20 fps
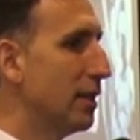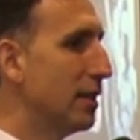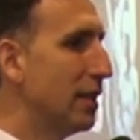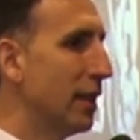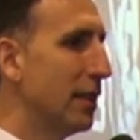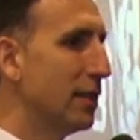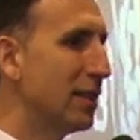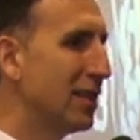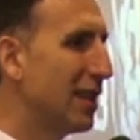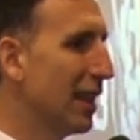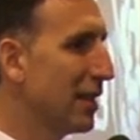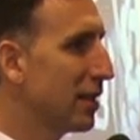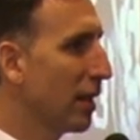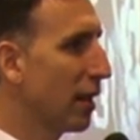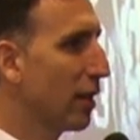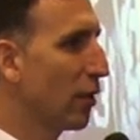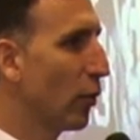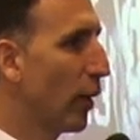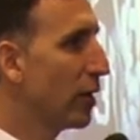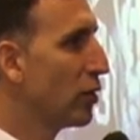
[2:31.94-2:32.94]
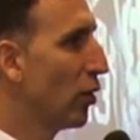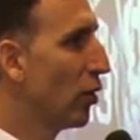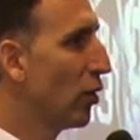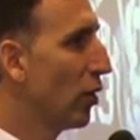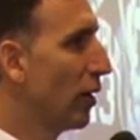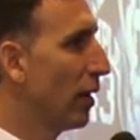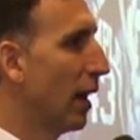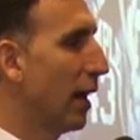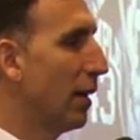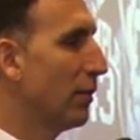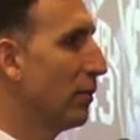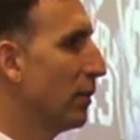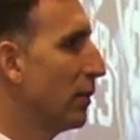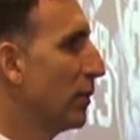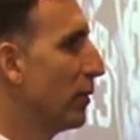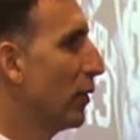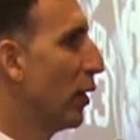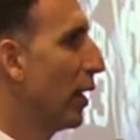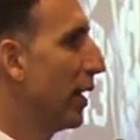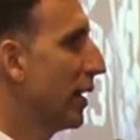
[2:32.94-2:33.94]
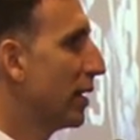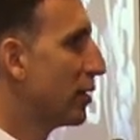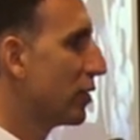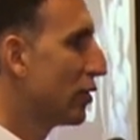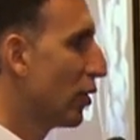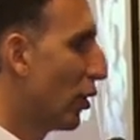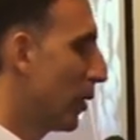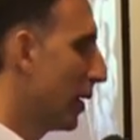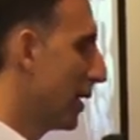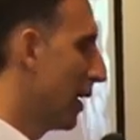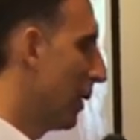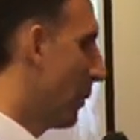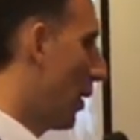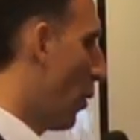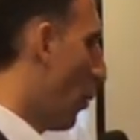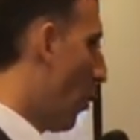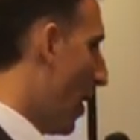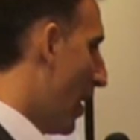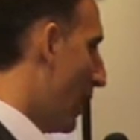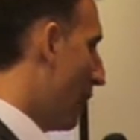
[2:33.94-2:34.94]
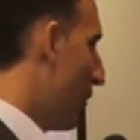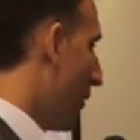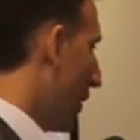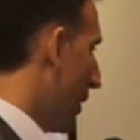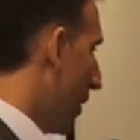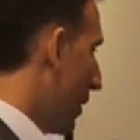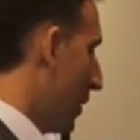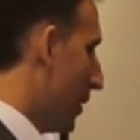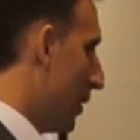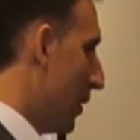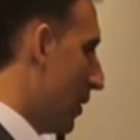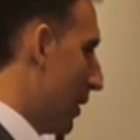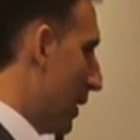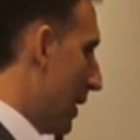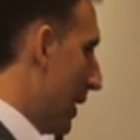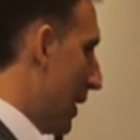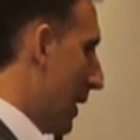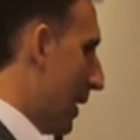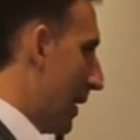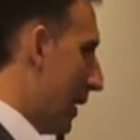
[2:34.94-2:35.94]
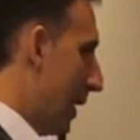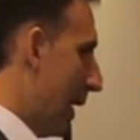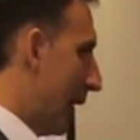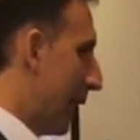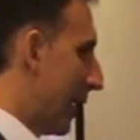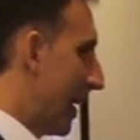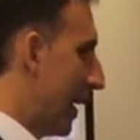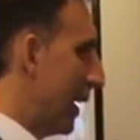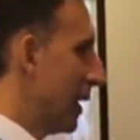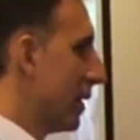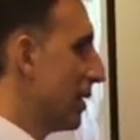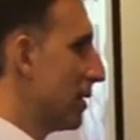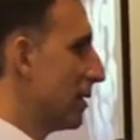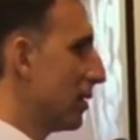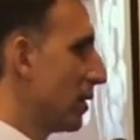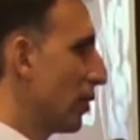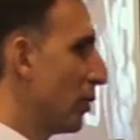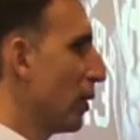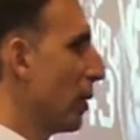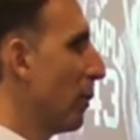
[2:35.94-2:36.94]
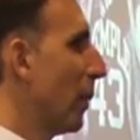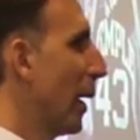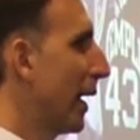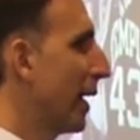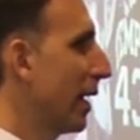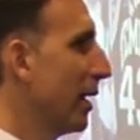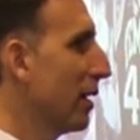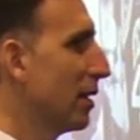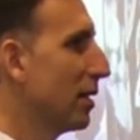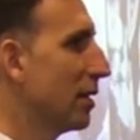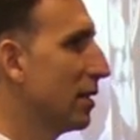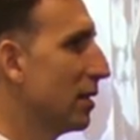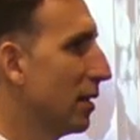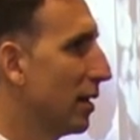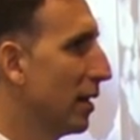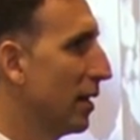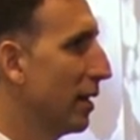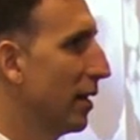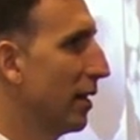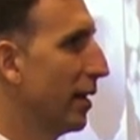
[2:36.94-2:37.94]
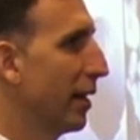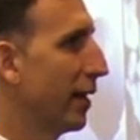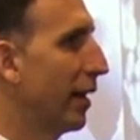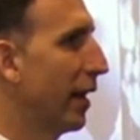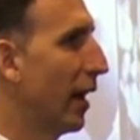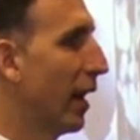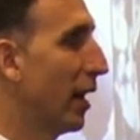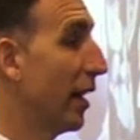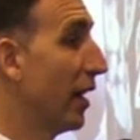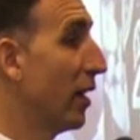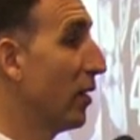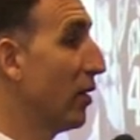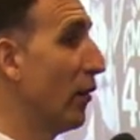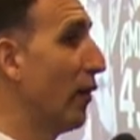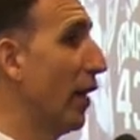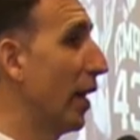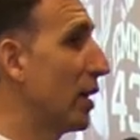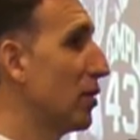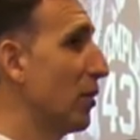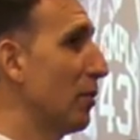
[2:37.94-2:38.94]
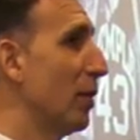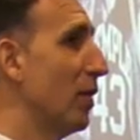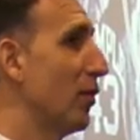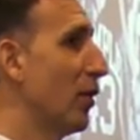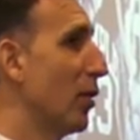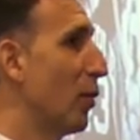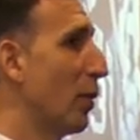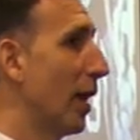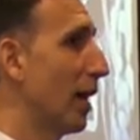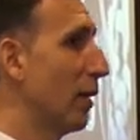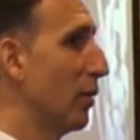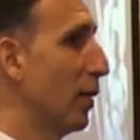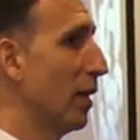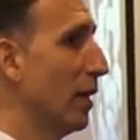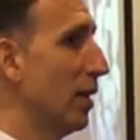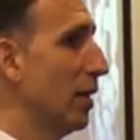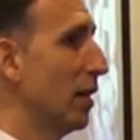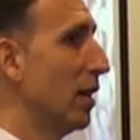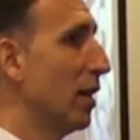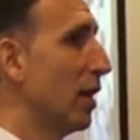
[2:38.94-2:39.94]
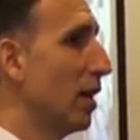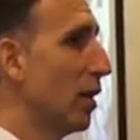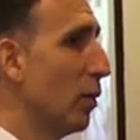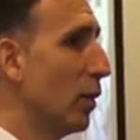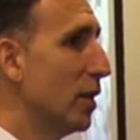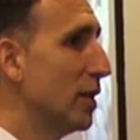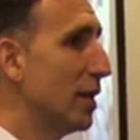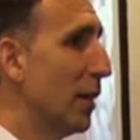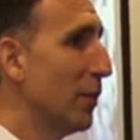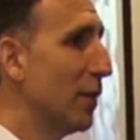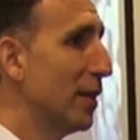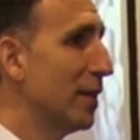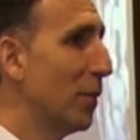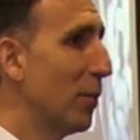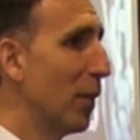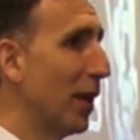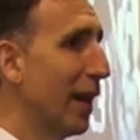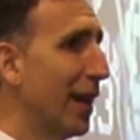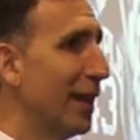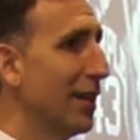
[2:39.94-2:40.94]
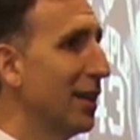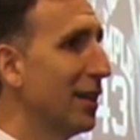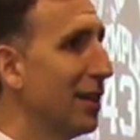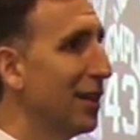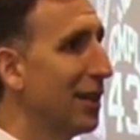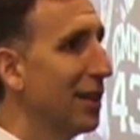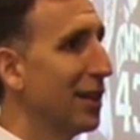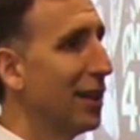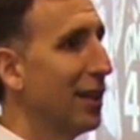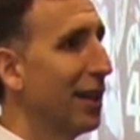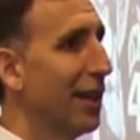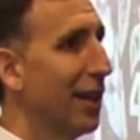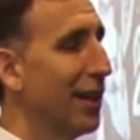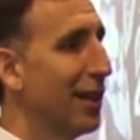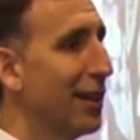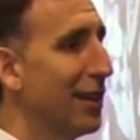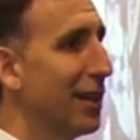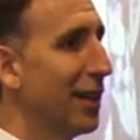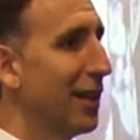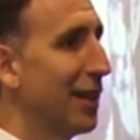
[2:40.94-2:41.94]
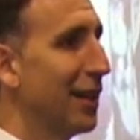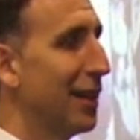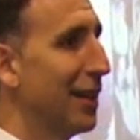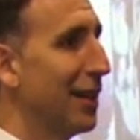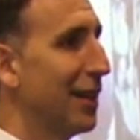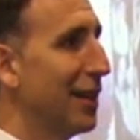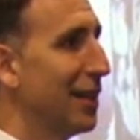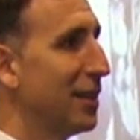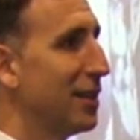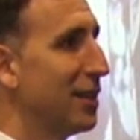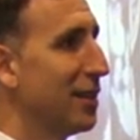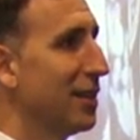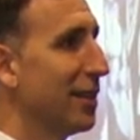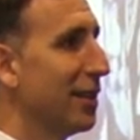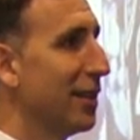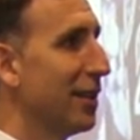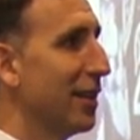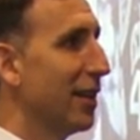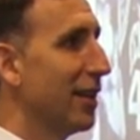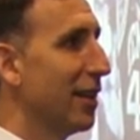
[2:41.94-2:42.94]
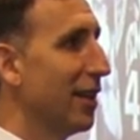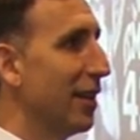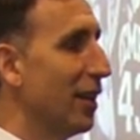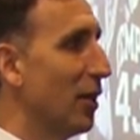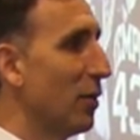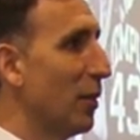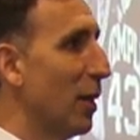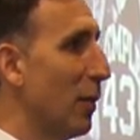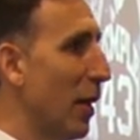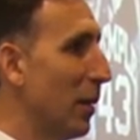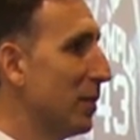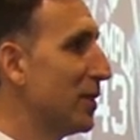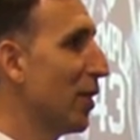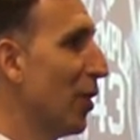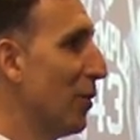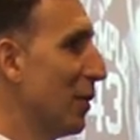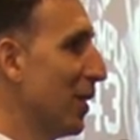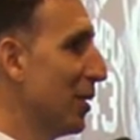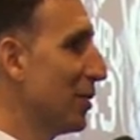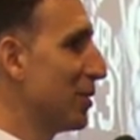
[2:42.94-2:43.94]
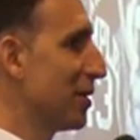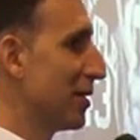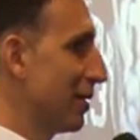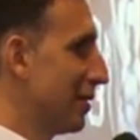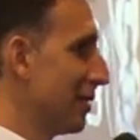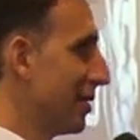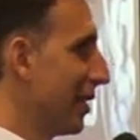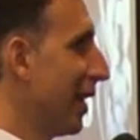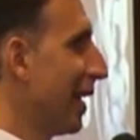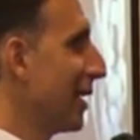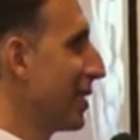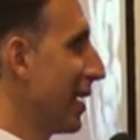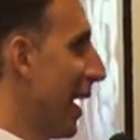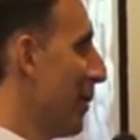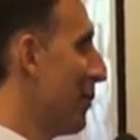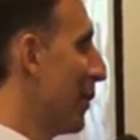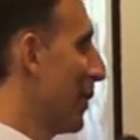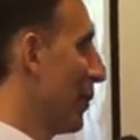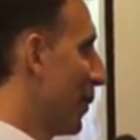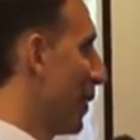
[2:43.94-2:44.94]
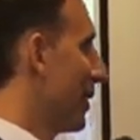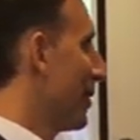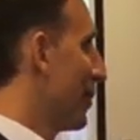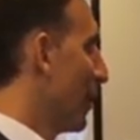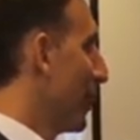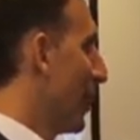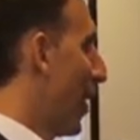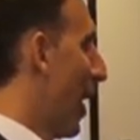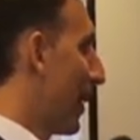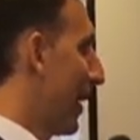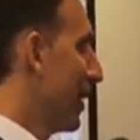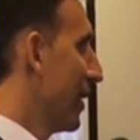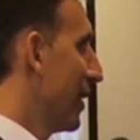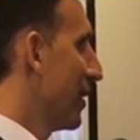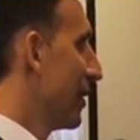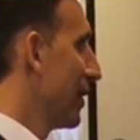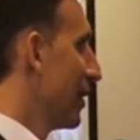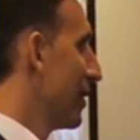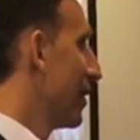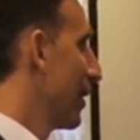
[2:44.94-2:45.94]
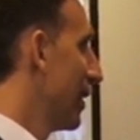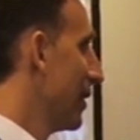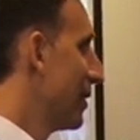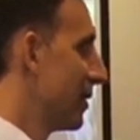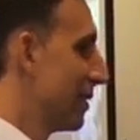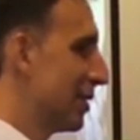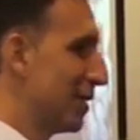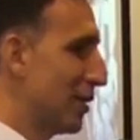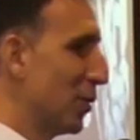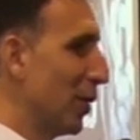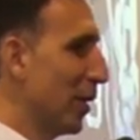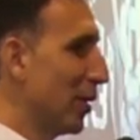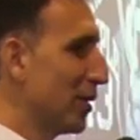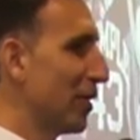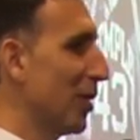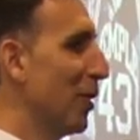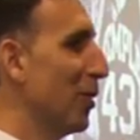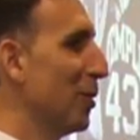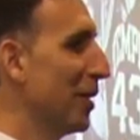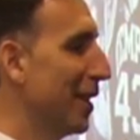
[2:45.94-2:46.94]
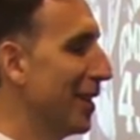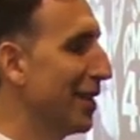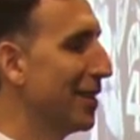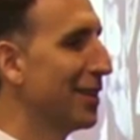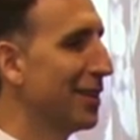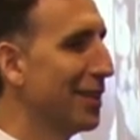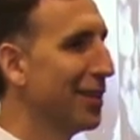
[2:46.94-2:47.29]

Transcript: It's just a great joy. I'm very sorry that my wife and kid couldn't make it. He got a ear infection before we jumped in the plane. And my mom told me those things happen when you have kids. He's 2 years old, and